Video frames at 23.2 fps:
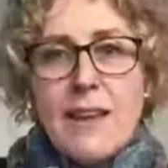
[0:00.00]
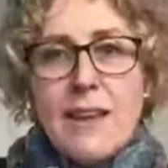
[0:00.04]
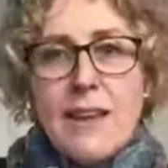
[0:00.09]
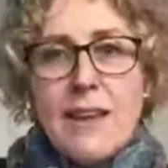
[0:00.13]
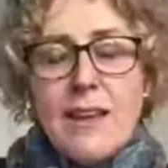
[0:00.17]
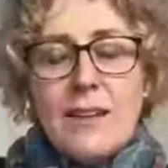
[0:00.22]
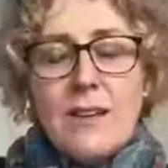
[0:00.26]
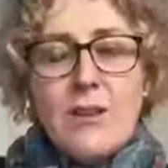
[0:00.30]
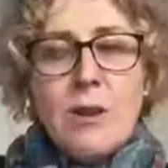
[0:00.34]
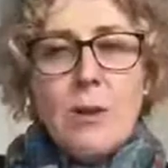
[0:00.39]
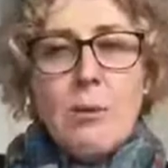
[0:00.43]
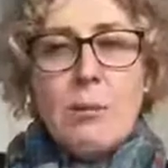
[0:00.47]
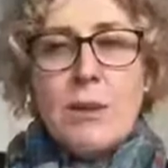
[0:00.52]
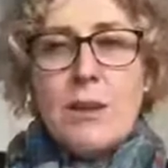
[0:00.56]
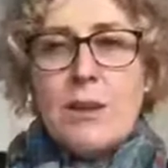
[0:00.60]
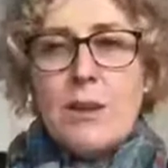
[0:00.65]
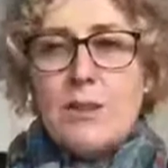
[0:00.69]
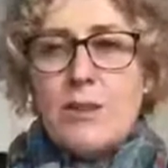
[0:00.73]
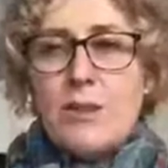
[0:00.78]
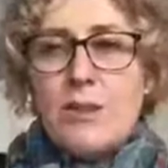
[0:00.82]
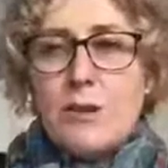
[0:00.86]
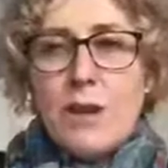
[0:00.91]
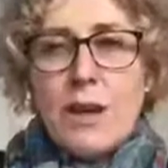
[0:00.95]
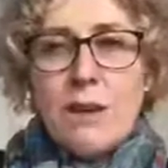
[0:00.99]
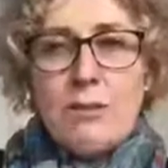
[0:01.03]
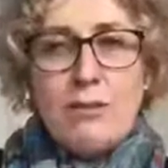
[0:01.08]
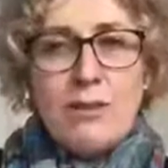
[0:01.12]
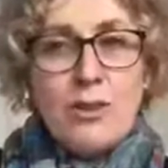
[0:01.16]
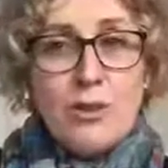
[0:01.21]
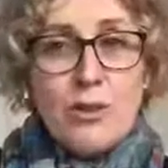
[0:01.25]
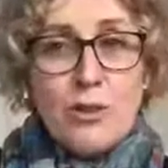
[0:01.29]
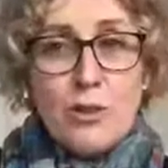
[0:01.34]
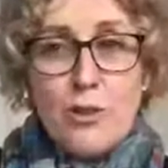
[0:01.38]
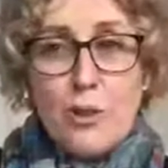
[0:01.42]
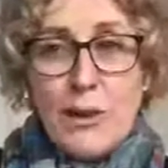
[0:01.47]
And not because you have to
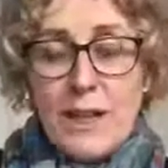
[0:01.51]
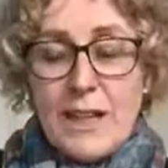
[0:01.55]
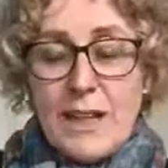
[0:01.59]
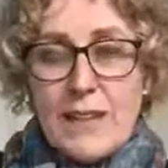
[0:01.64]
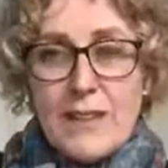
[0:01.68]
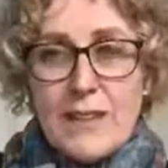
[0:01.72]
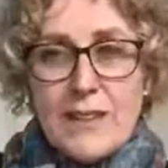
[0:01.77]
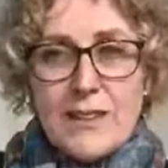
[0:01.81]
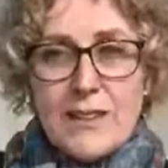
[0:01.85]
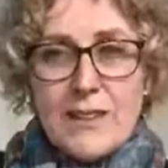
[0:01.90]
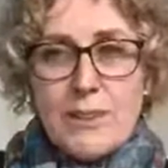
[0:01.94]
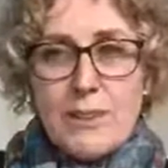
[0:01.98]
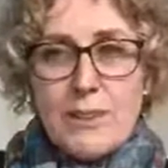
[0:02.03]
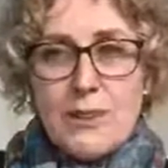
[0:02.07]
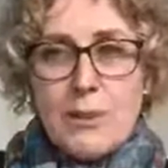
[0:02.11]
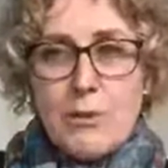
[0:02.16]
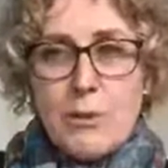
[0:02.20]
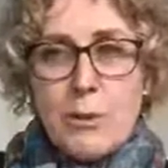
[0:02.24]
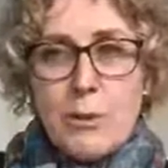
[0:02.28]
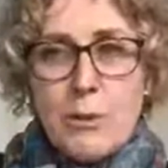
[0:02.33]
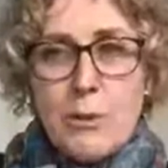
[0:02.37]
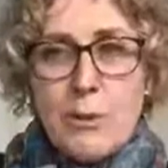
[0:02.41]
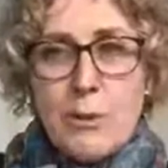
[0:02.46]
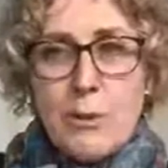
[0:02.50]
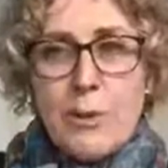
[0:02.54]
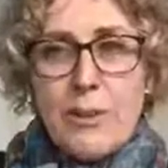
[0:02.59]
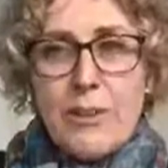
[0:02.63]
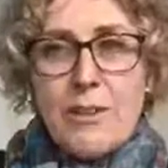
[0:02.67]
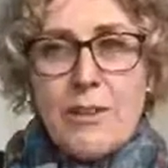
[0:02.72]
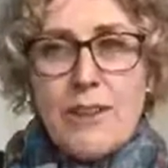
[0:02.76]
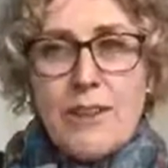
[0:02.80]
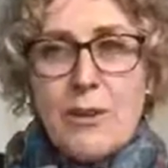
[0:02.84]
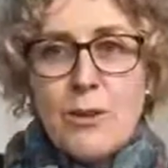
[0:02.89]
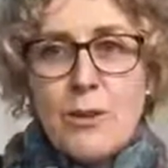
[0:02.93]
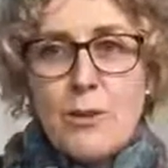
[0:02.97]
do anything to be
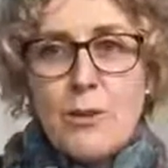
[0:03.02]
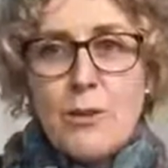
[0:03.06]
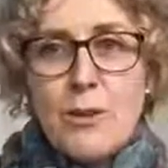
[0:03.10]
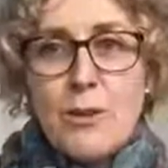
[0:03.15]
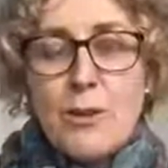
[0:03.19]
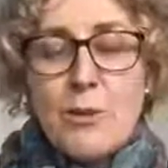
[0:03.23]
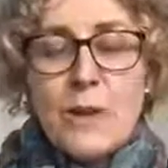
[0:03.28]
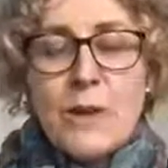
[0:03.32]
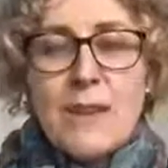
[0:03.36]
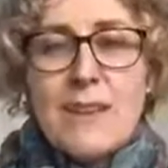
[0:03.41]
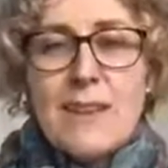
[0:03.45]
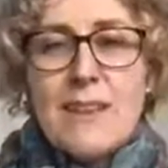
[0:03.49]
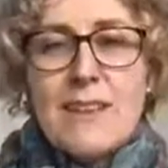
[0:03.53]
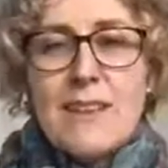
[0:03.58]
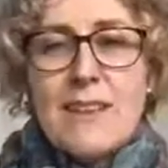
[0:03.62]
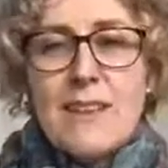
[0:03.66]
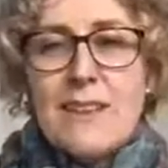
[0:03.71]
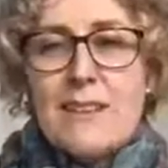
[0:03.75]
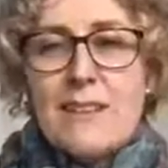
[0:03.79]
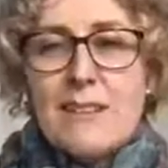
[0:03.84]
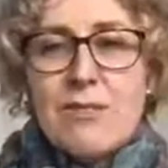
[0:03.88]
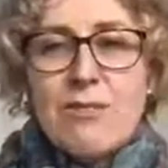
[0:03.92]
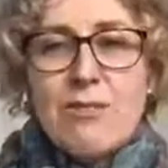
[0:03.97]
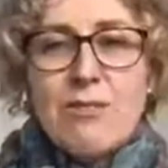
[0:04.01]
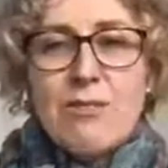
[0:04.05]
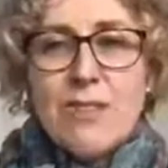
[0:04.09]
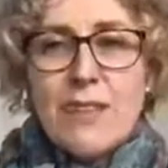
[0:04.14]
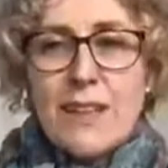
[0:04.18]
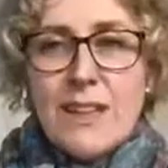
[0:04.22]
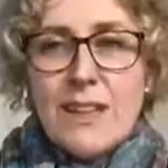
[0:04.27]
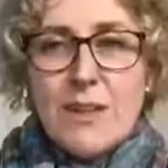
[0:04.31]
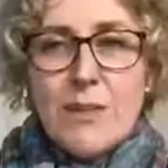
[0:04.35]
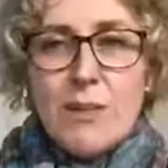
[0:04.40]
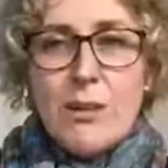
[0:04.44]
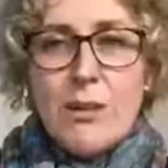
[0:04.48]
worthy or do anything to
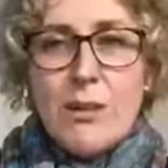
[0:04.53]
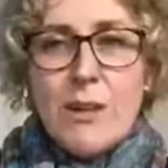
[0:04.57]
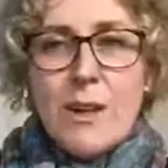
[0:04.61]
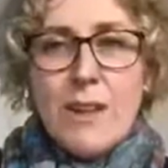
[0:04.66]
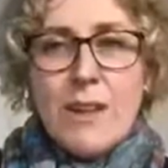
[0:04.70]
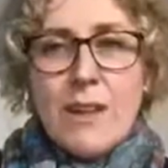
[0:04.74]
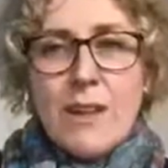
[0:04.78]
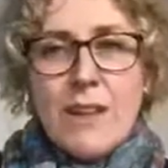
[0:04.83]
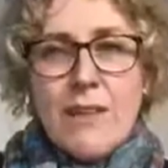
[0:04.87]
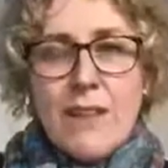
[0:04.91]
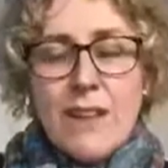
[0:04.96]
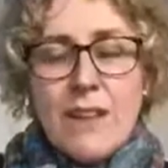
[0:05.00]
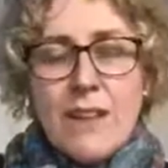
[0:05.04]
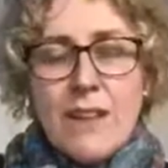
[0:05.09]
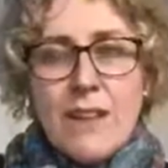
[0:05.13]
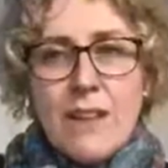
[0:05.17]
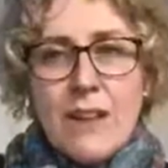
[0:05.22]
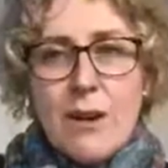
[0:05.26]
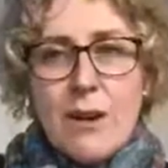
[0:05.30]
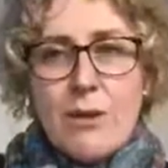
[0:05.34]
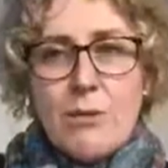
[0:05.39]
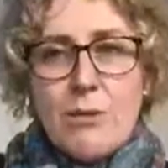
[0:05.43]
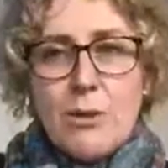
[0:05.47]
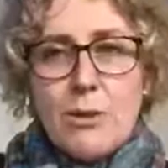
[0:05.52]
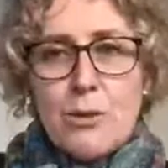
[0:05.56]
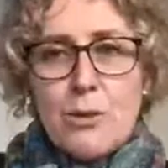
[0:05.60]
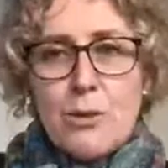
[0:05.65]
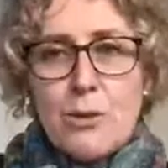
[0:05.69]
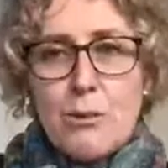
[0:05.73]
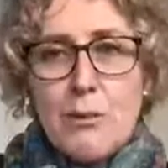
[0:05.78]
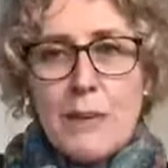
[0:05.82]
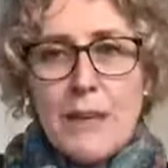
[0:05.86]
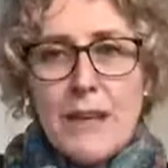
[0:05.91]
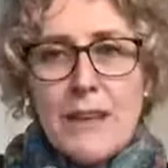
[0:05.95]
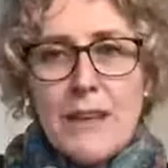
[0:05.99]
feel that love or to
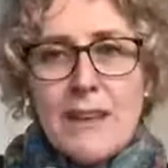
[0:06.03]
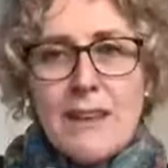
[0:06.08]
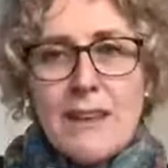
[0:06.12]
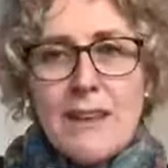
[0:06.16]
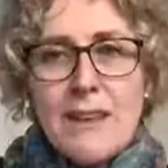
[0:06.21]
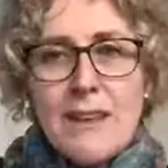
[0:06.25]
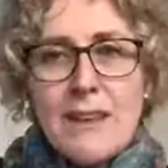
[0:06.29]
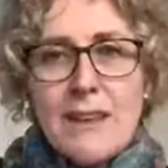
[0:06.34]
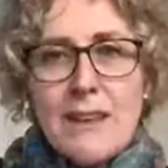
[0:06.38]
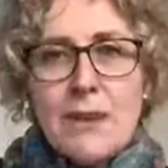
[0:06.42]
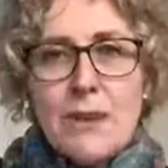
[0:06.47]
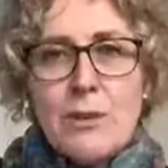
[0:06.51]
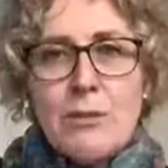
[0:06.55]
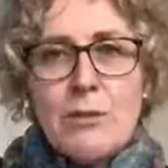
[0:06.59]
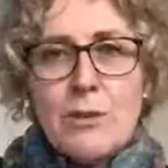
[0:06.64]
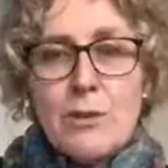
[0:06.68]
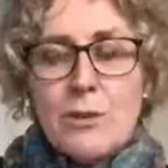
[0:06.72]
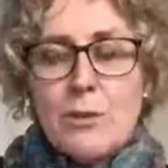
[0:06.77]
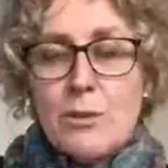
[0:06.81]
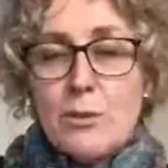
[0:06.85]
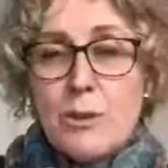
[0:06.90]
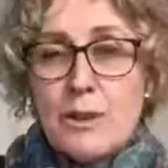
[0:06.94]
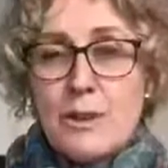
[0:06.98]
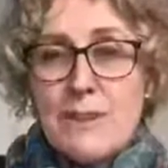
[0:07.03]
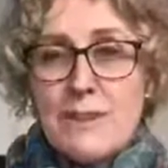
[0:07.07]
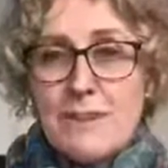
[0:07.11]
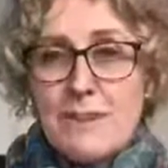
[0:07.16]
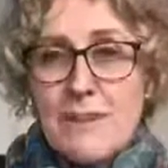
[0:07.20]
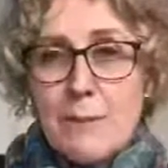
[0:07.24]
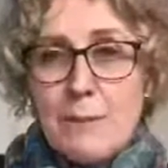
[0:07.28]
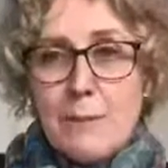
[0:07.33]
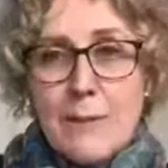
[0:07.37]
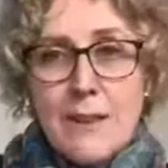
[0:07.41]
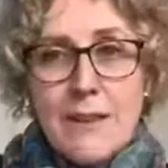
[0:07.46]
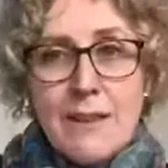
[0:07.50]
be that love or to
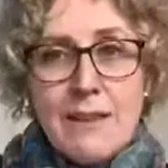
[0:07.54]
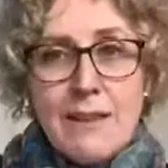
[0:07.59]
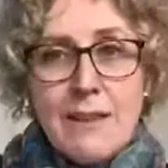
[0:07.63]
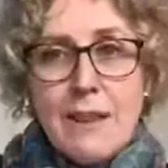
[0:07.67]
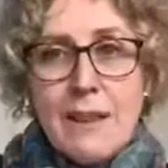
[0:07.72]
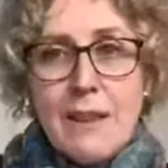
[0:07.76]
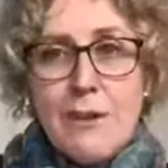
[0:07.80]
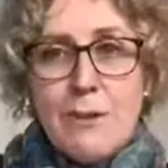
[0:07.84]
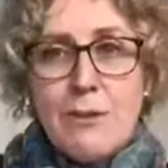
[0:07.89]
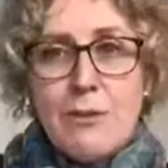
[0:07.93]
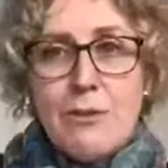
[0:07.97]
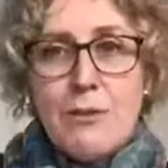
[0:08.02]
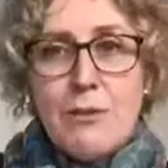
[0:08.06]
accept that love.